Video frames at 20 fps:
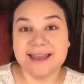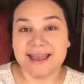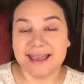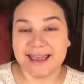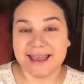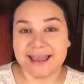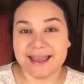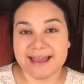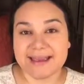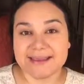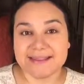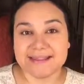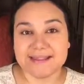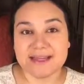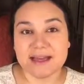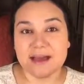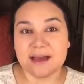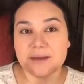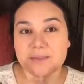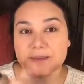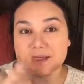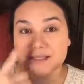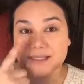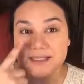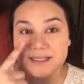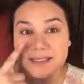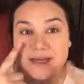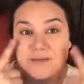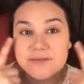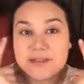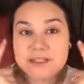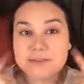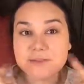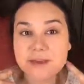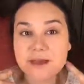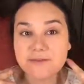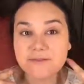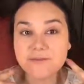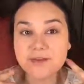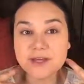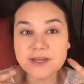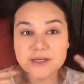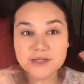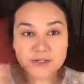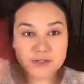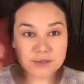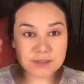and it does have this matte finish.